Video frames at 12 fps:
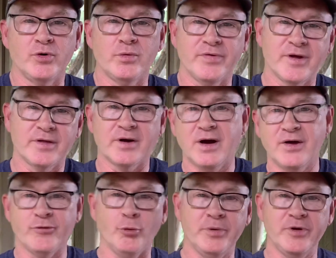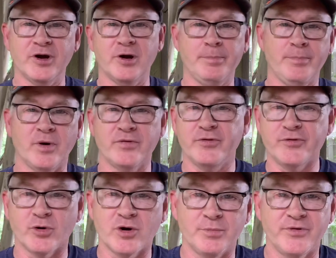you and think that God's opening up all these
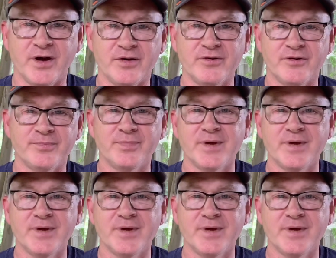circumstances.